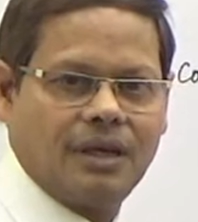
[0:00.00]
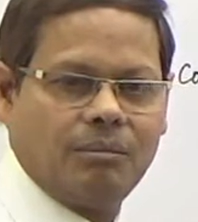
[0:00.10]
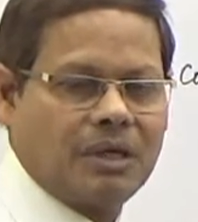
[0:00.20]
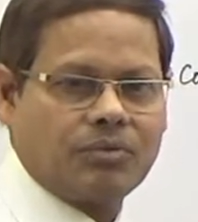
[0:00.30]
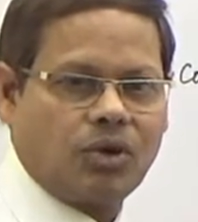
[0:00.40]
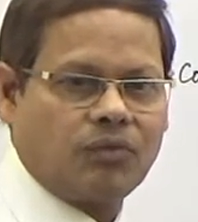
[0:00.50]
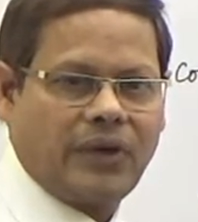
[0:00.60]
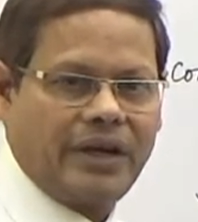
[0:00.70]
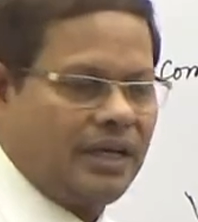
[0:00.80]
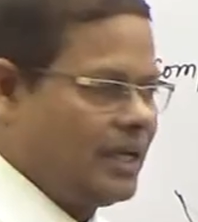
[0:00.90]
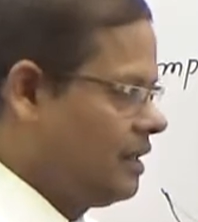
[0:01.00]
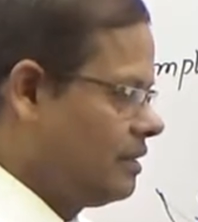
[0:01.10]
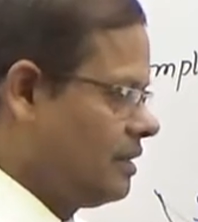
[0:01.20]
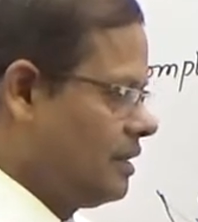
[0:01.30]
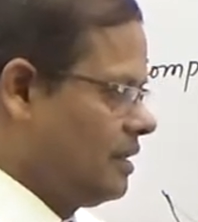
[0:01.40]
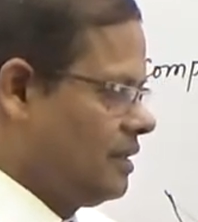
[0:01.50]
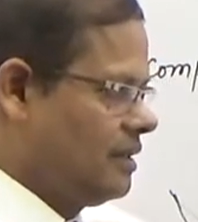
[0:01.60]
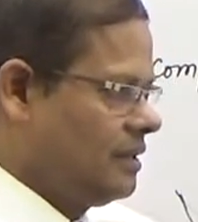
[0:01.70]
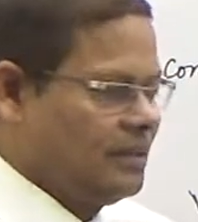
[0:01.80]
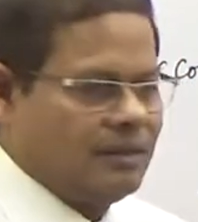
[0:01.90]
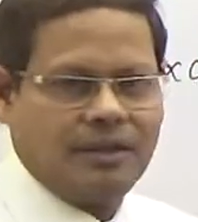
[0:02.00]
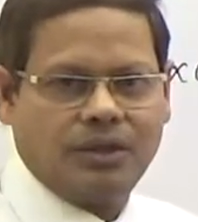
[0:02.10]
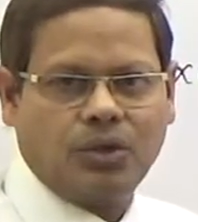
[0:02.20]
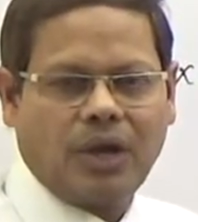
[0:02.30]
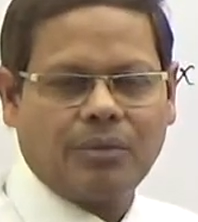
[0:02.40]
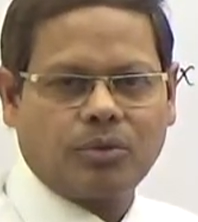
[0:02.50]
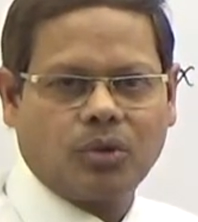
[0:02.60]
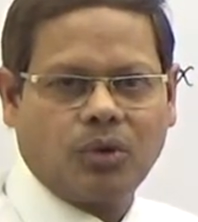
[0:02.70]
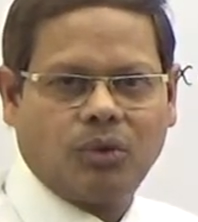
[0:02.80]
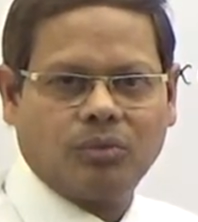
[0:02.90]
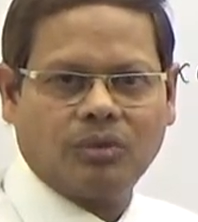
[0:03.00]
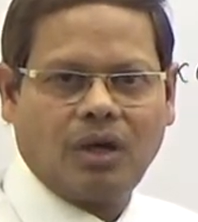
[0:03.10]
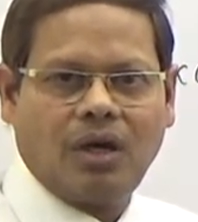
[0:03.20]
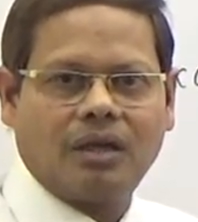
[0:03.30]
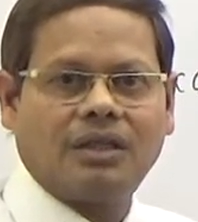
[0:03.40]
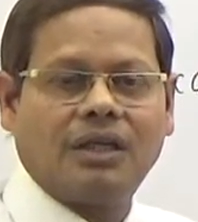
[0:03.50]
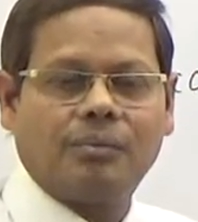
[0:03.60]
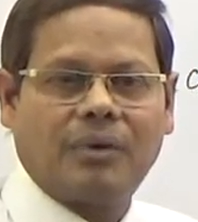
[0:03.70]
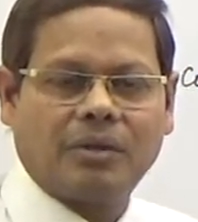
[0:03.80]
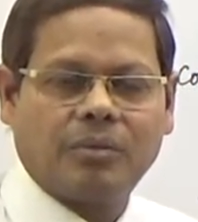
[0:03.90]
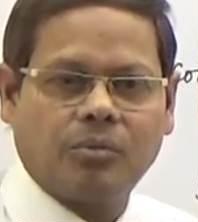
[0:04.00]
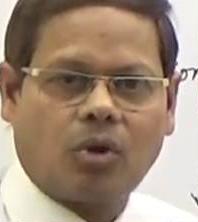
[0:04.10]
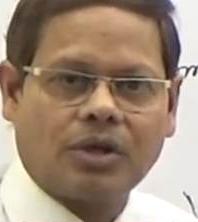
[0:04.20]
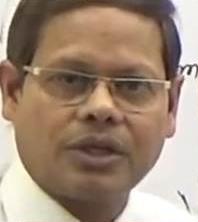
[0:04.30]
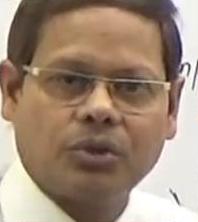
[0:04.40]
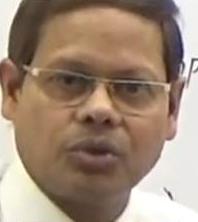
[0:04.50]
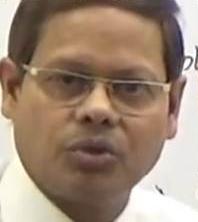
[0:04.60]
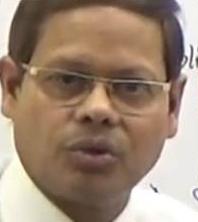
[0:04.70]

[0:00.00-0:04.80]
But one fine day you came to know, or the department brought it to your